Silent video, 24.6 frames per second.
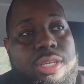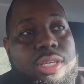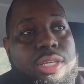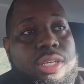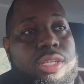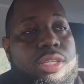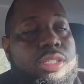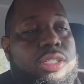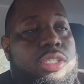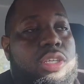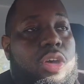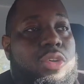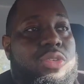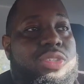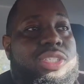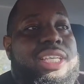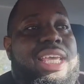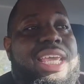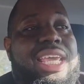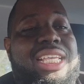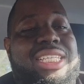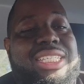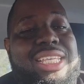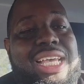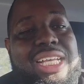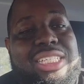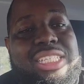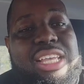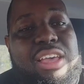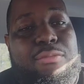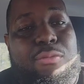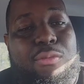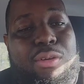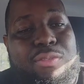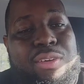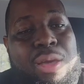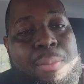So say he signs that
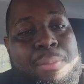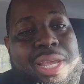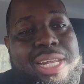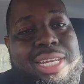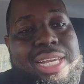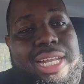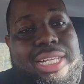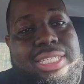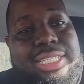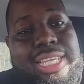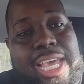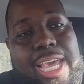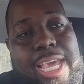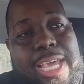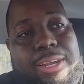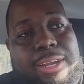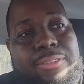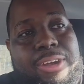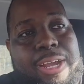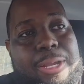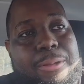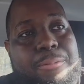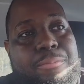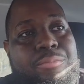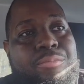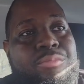$45 million tag, right?